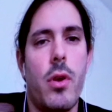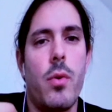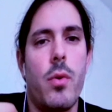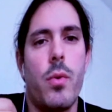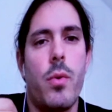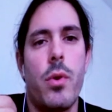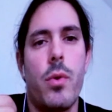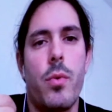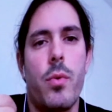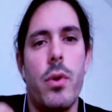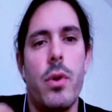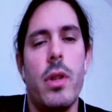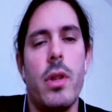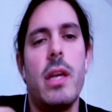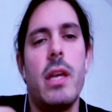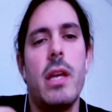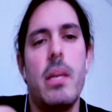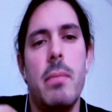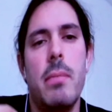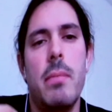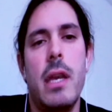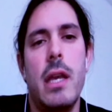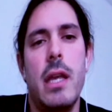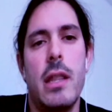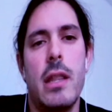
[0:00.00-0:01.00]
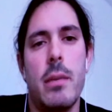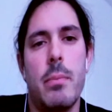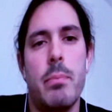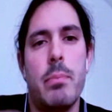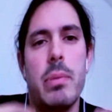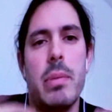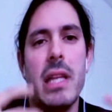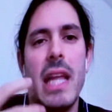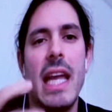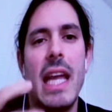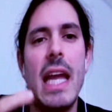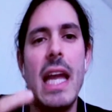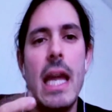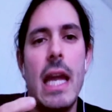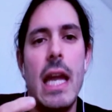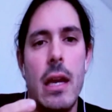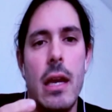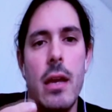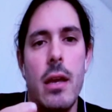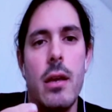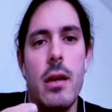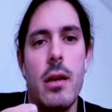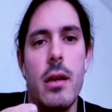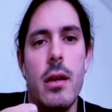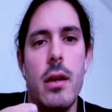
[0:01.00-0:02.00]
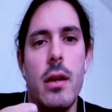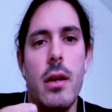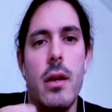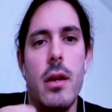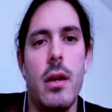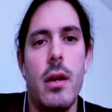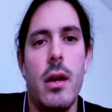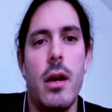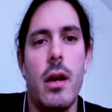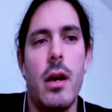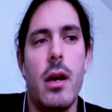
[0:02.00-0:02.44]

we're really meaning the blade.